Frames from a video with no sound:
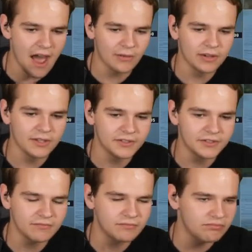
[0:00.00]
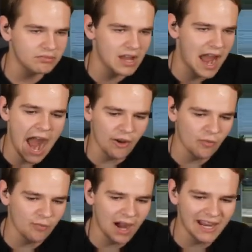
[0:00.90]
That was, I
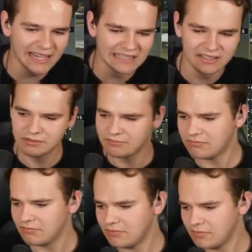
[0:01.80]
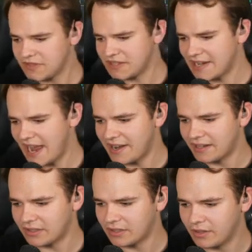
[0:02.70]
don't mind the
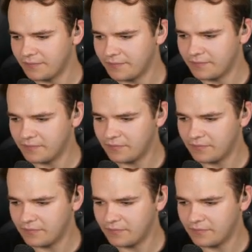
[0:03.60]
landing in them.